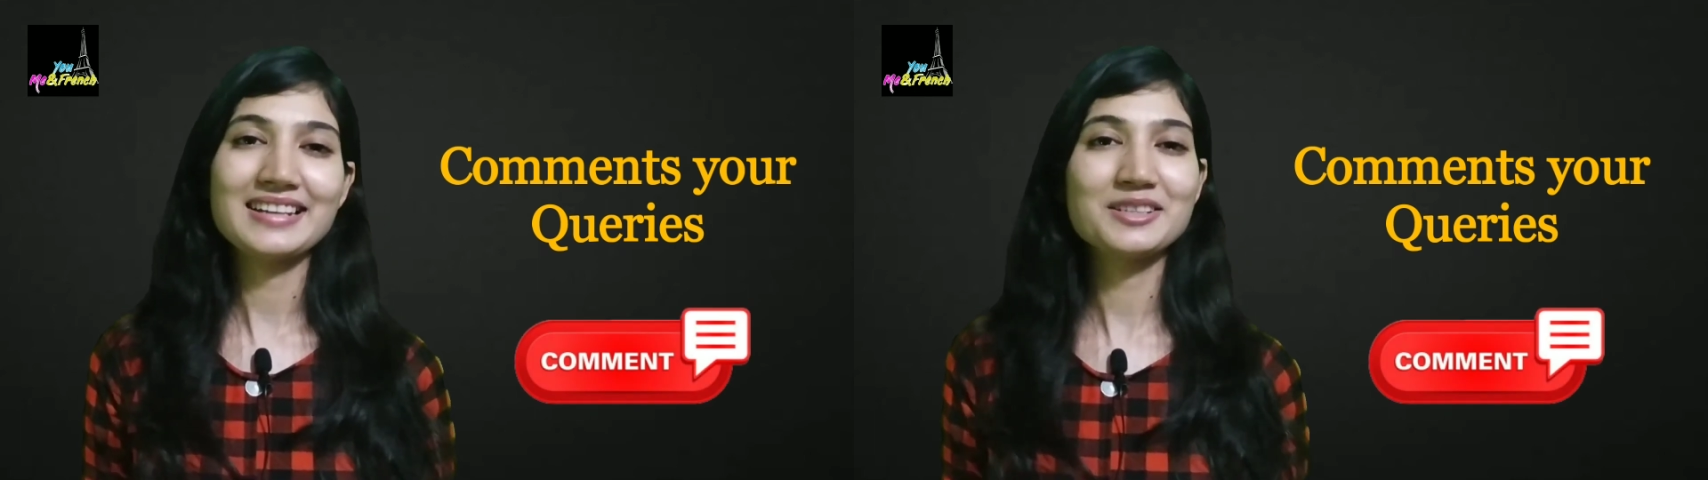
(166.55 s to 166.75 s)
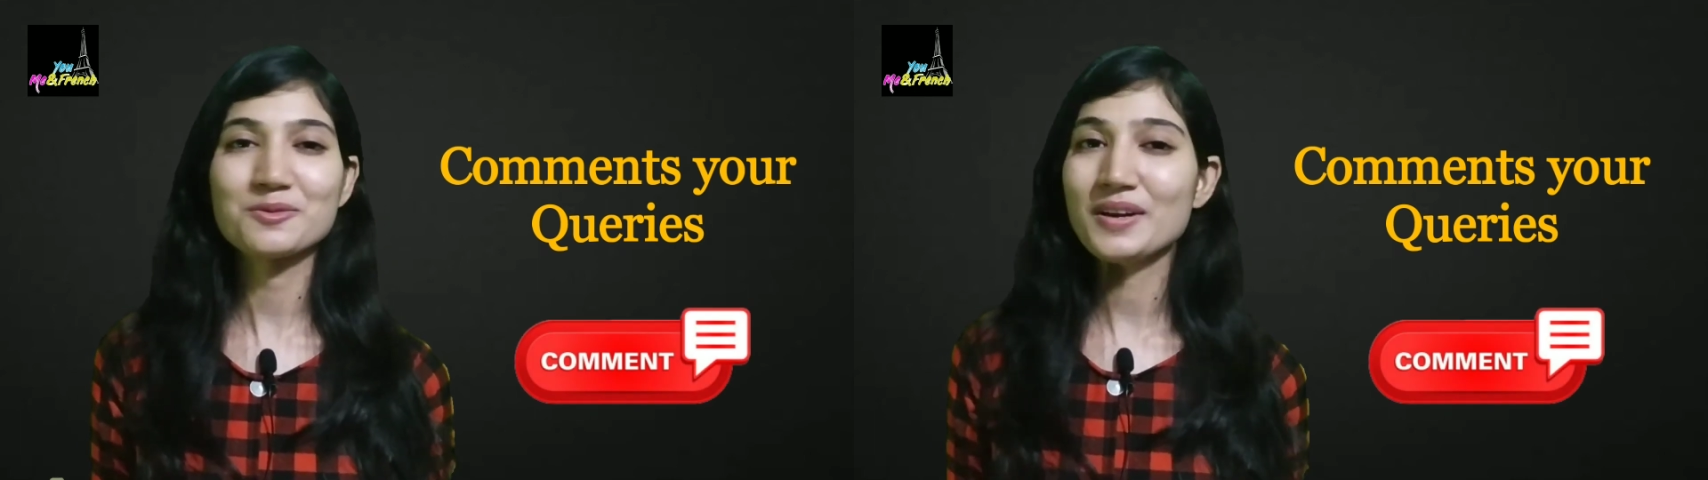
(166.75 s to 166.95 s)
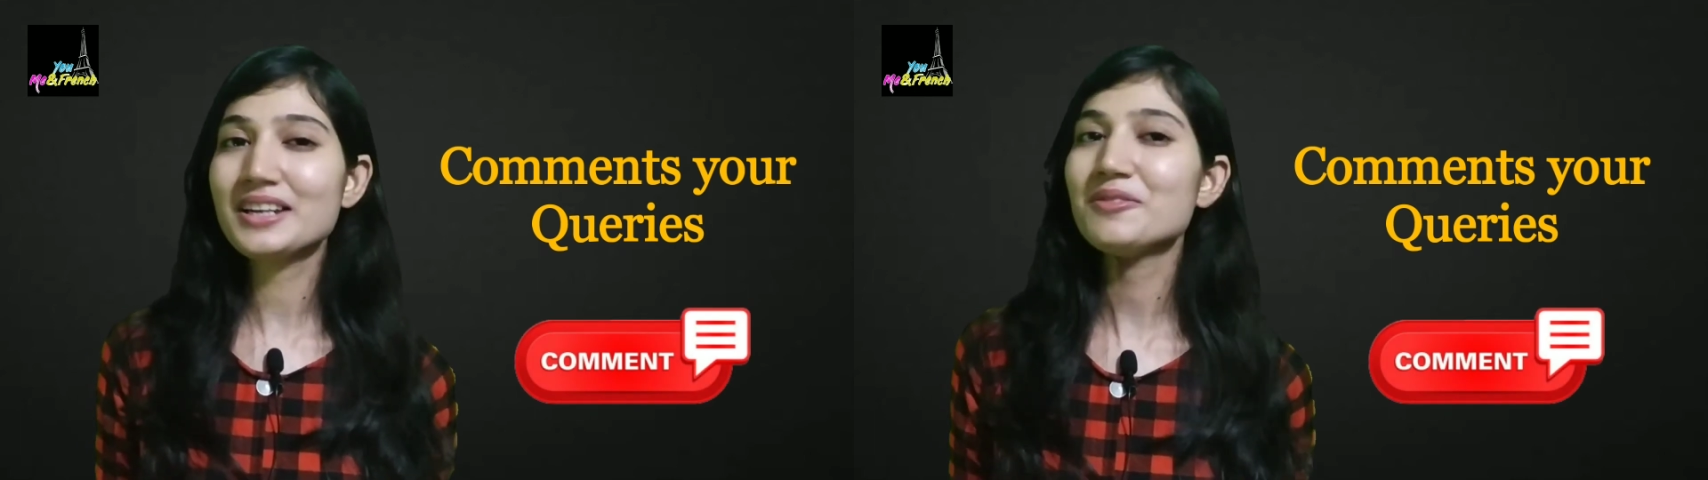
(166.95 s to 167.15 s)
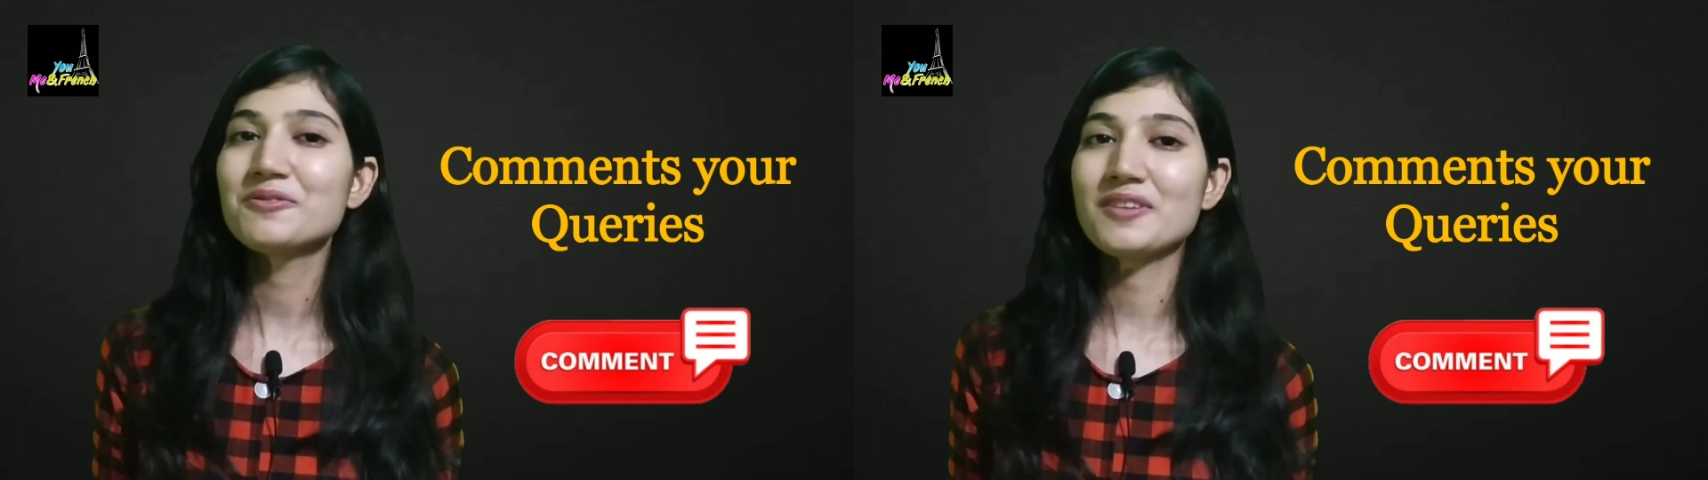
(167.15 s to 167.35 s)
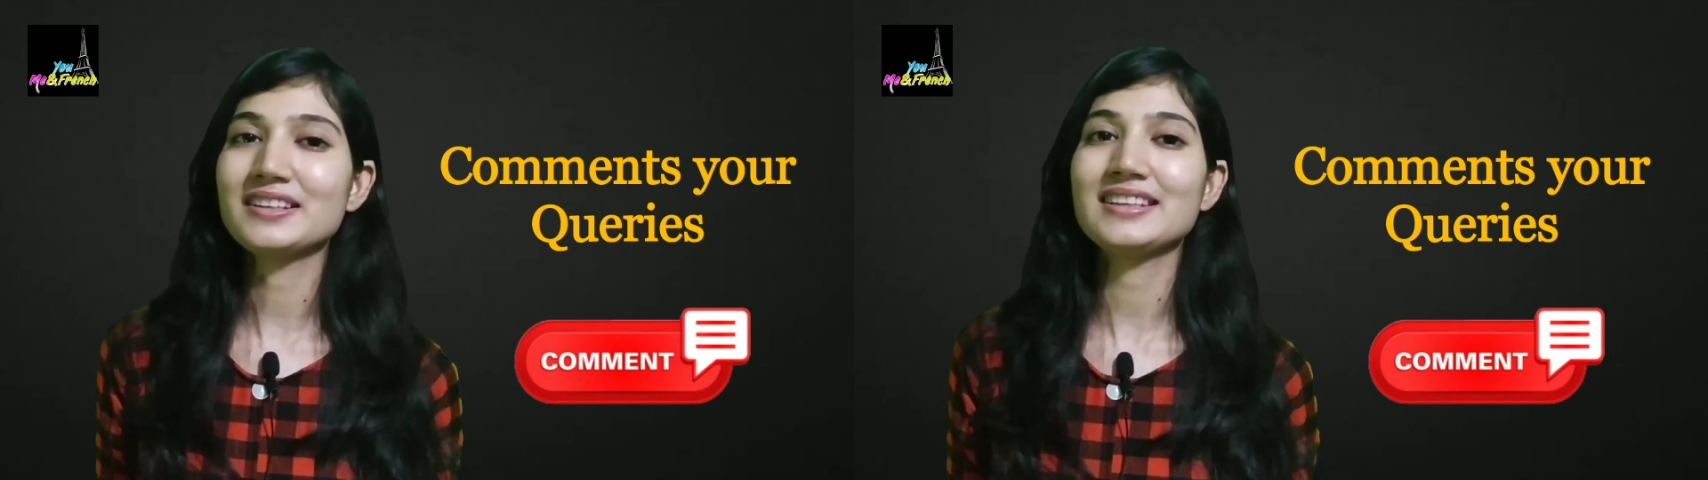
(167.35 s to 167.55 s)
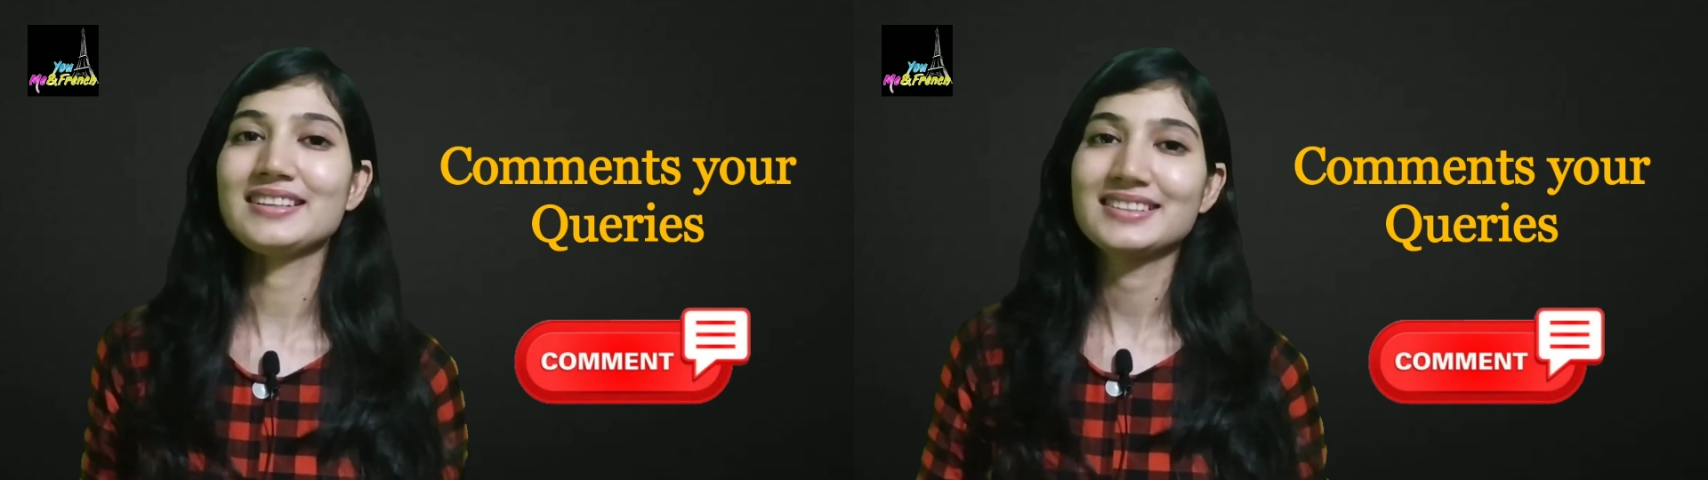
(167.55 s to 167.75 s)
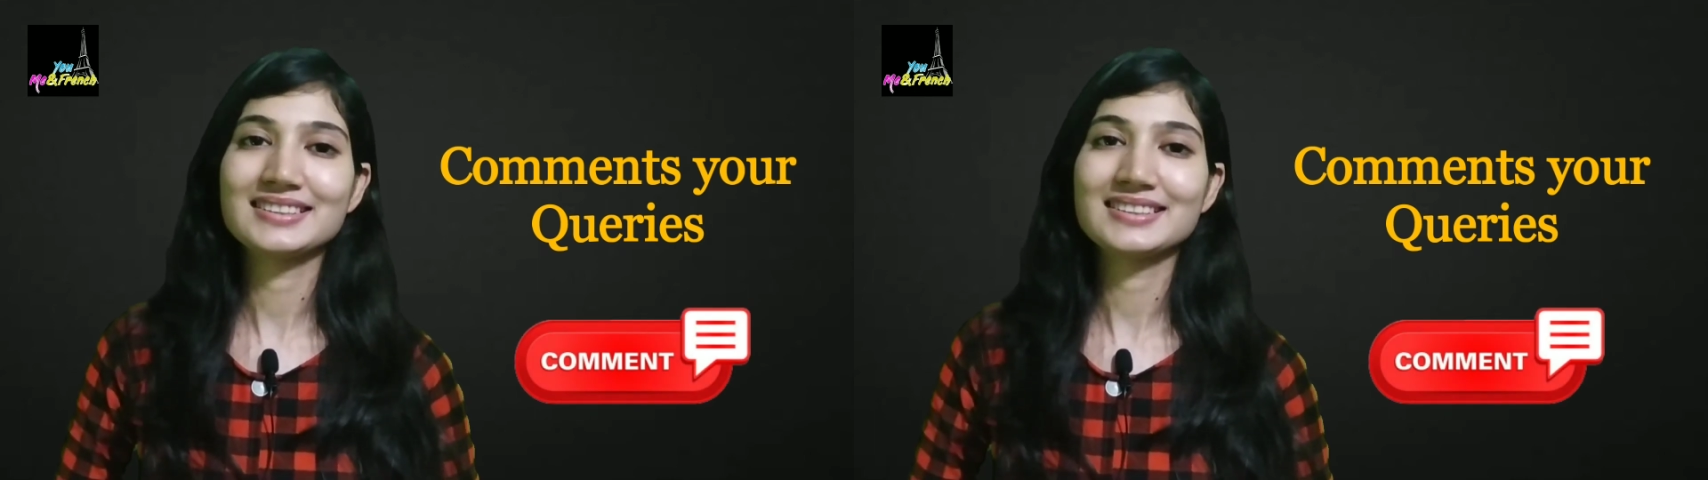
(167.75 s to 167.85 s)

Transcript: it's very funny